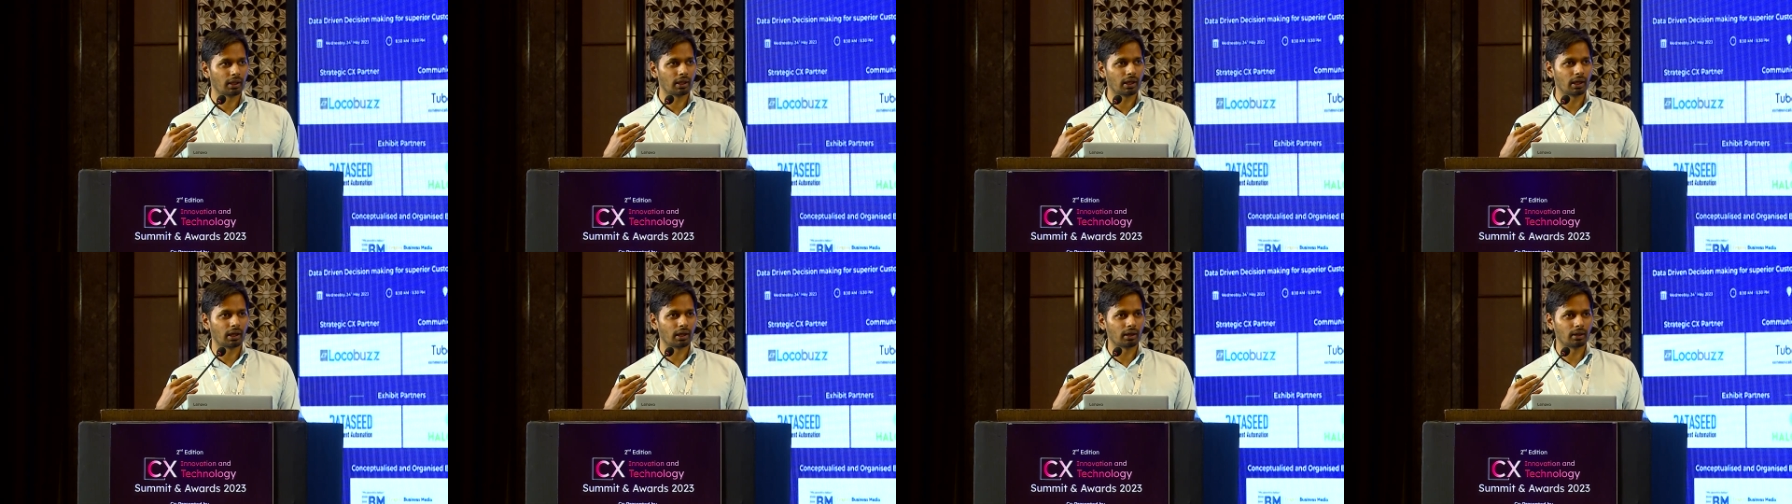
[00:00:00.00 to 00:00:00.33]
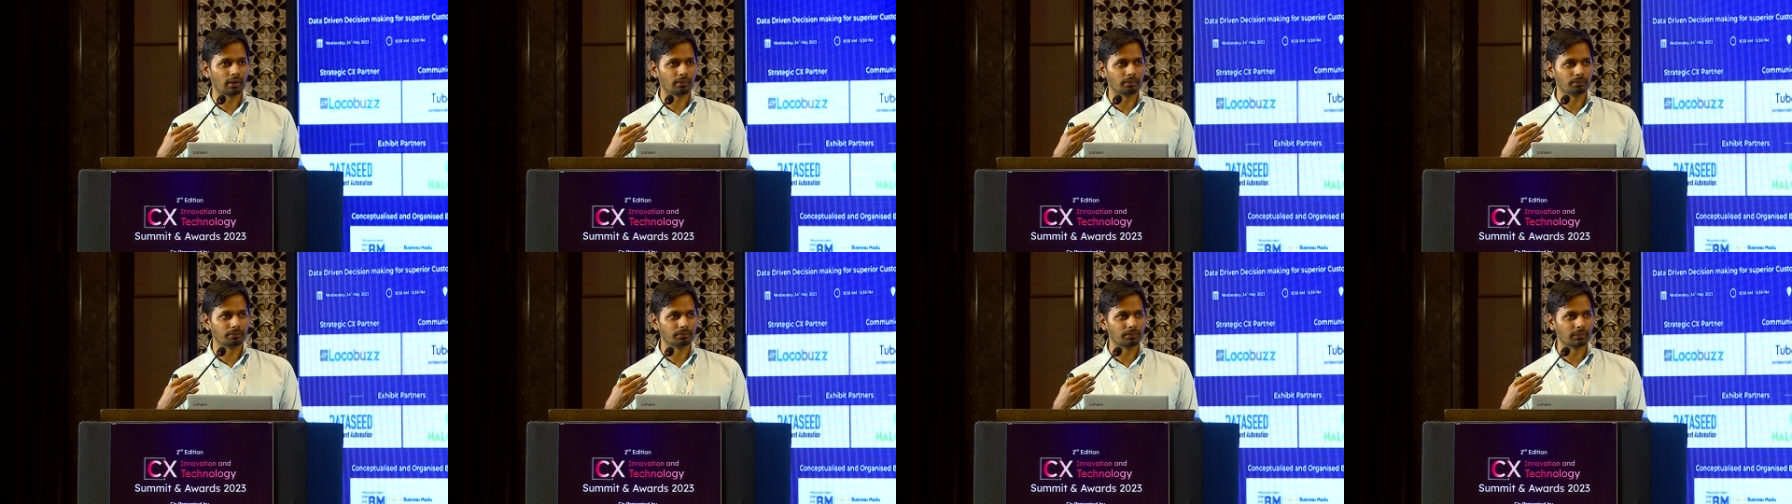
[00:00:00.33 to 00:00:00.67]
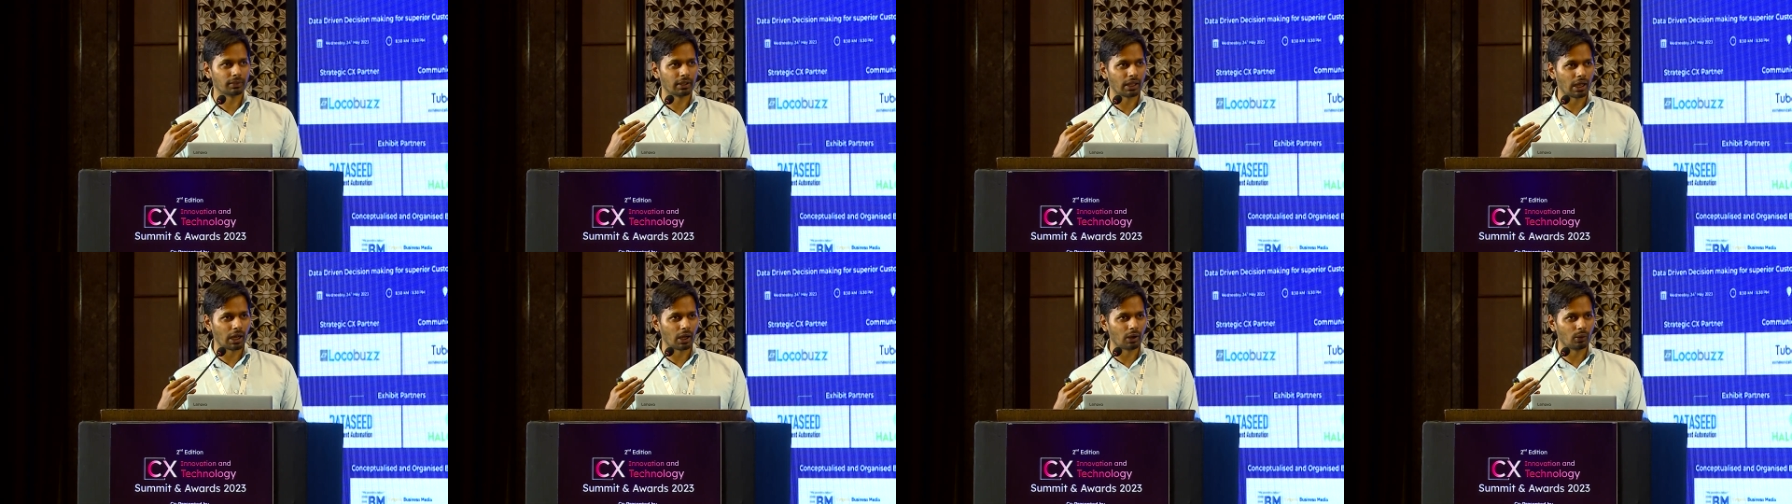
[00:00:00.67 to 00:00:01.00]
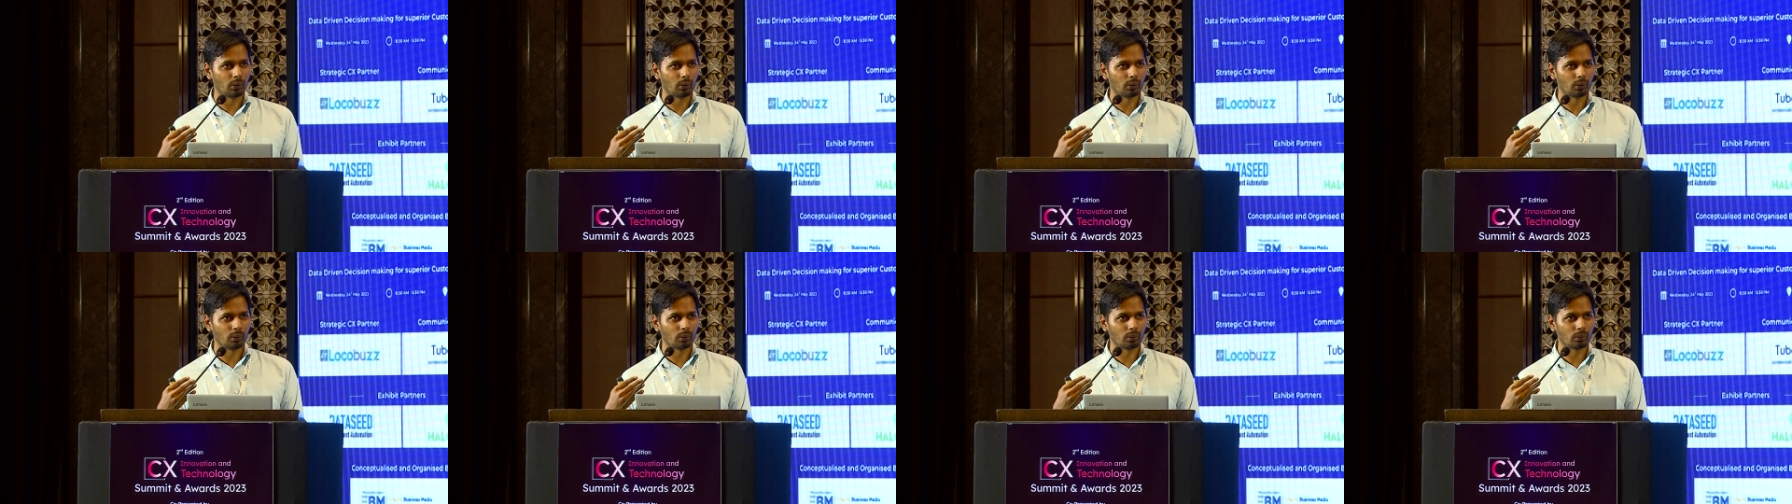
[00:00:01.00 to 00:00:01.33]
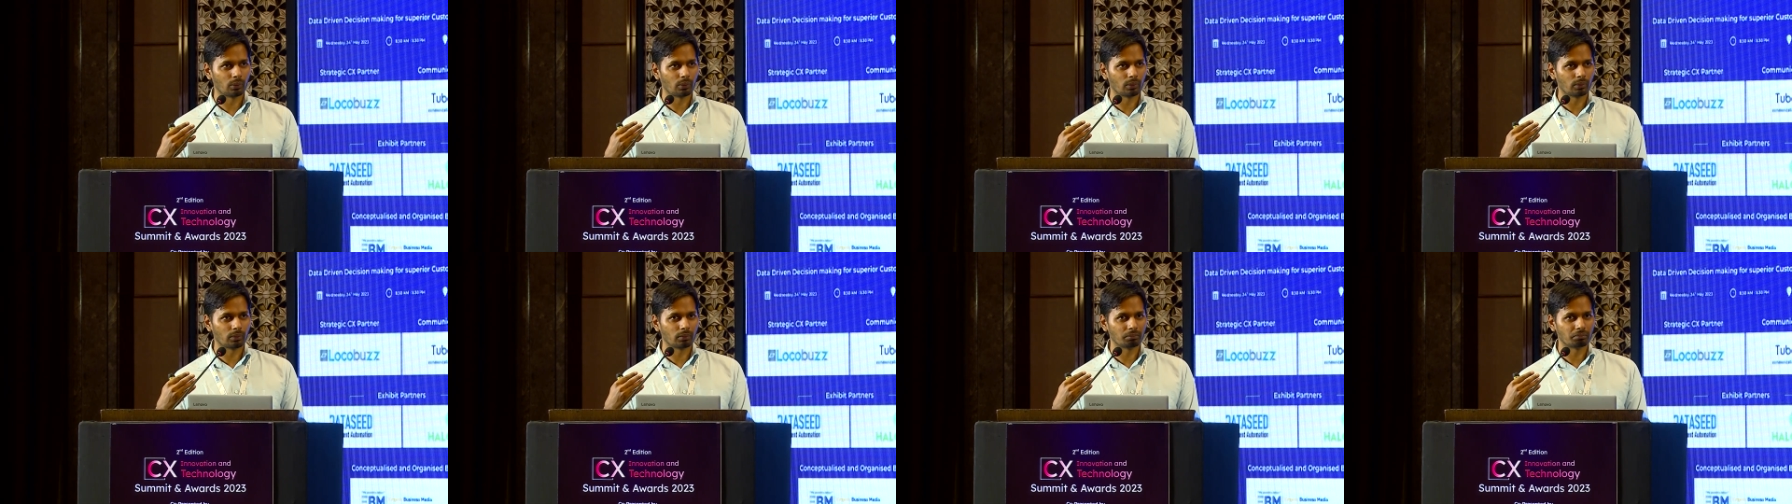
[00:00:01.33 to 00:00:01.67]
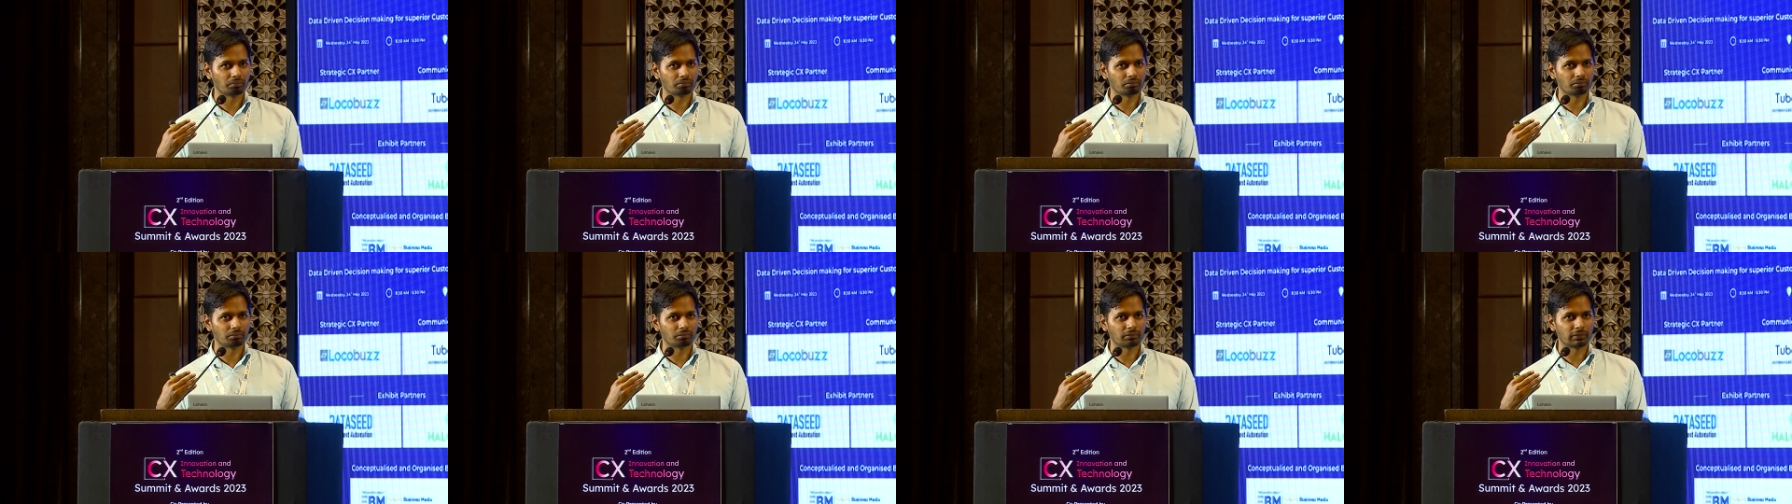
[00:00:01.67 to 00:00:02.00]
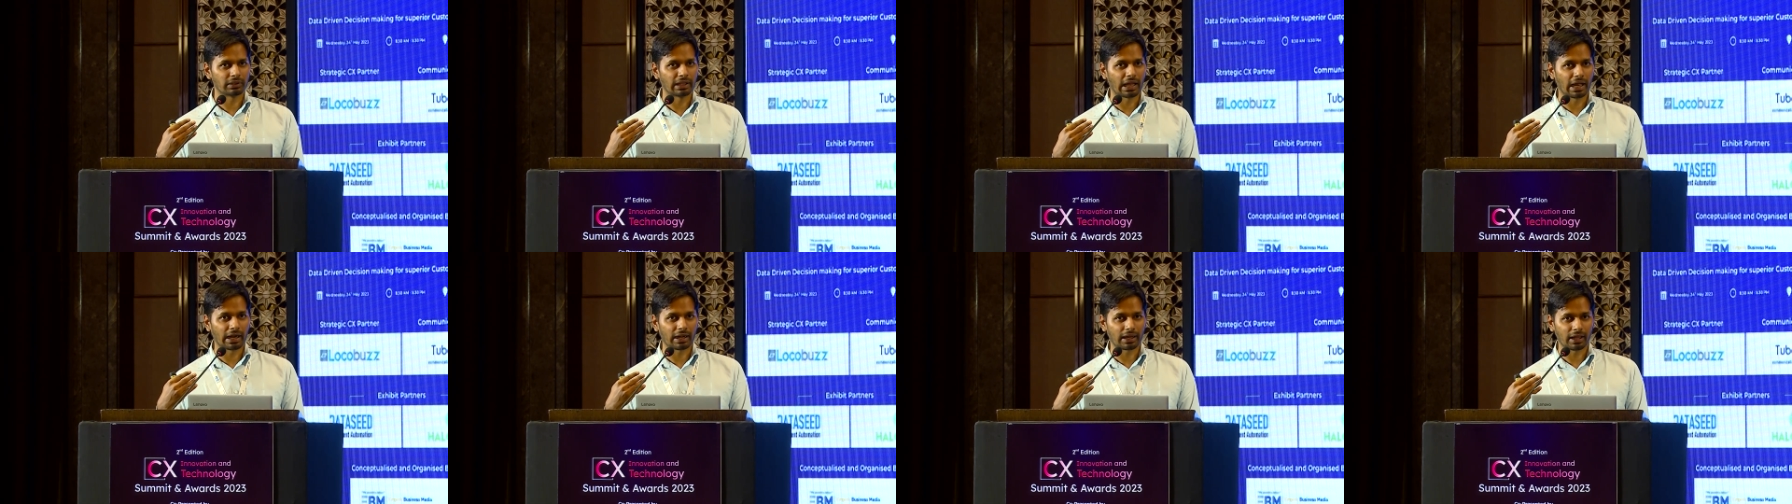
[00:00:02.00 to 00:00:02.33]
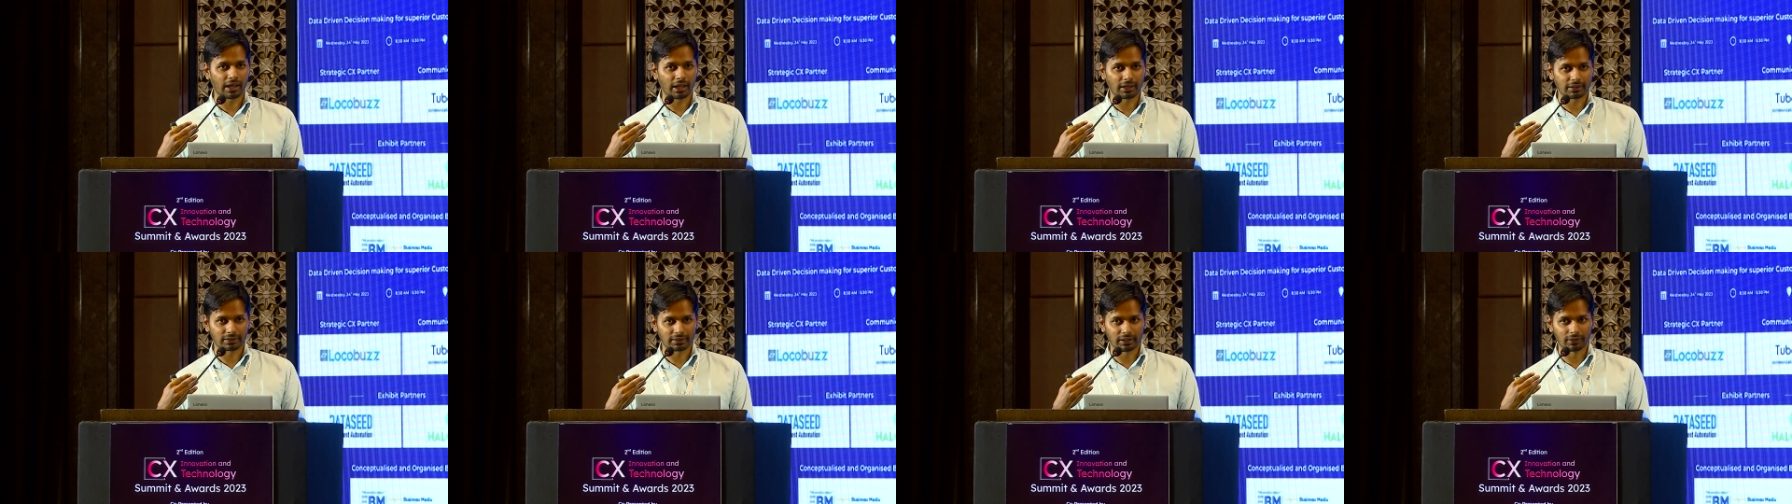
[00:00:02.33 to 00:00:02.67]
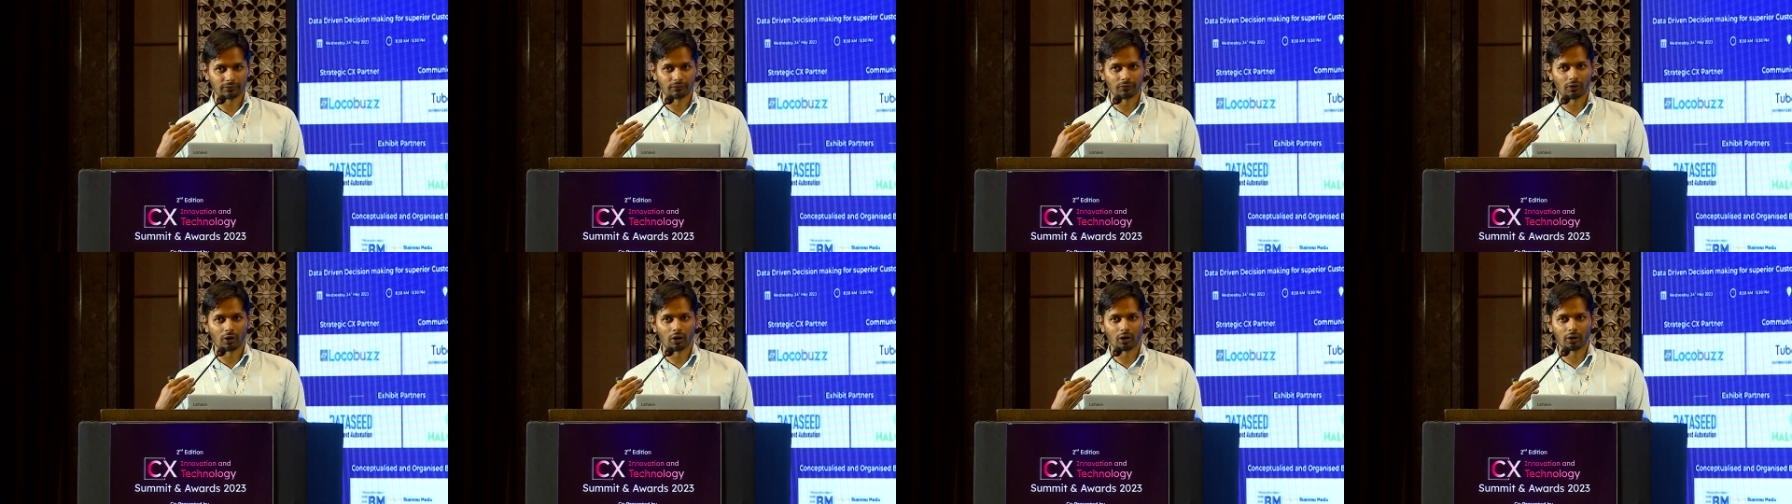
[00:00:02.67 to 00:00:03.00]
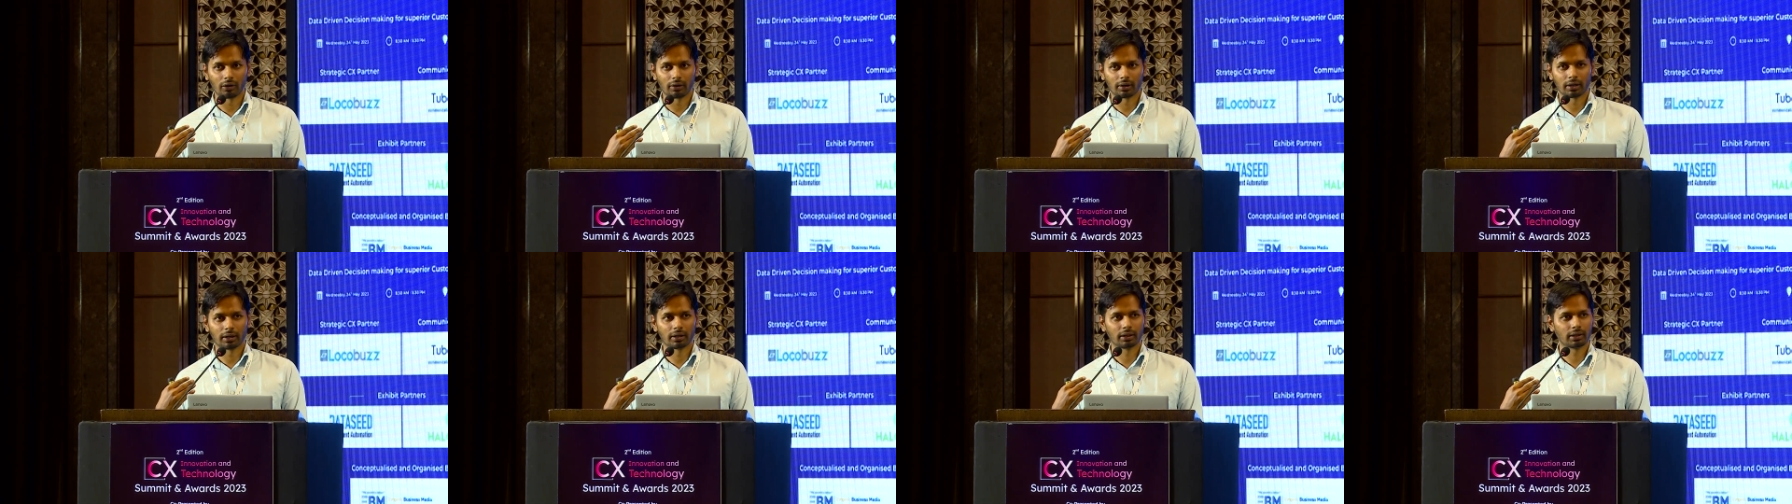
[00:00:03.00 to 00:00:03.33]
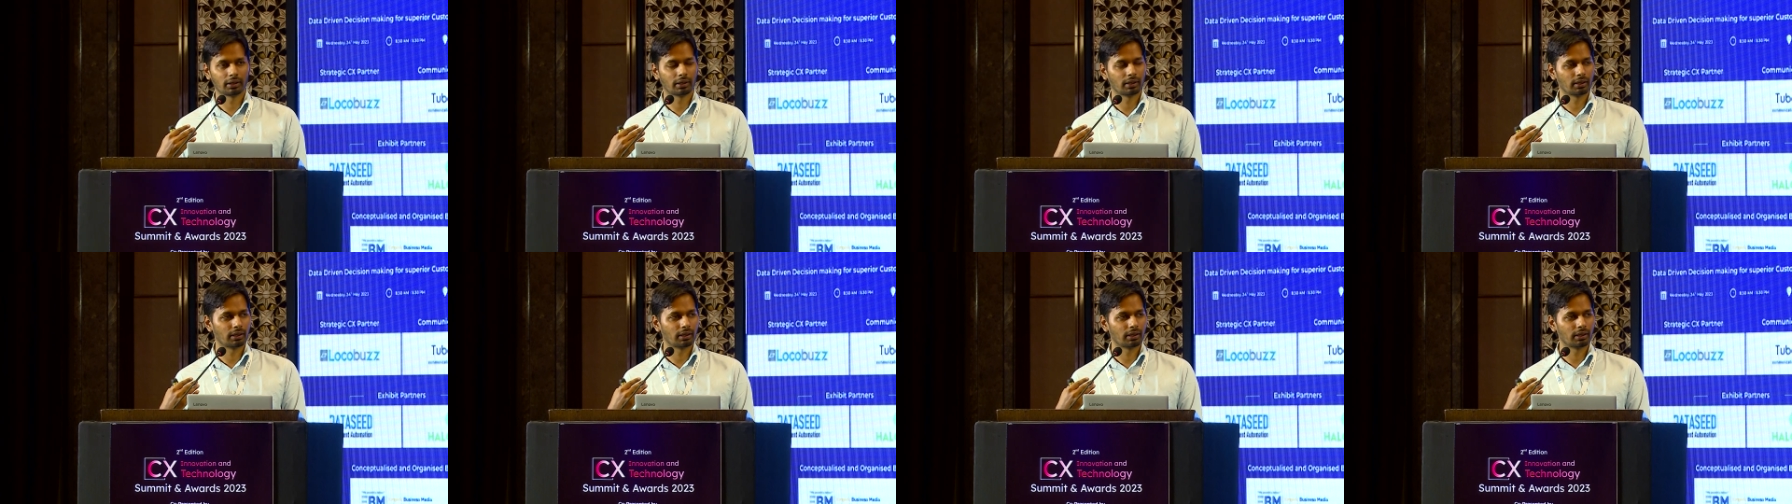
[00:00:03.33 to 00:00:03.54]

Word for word: Um, now that has evolved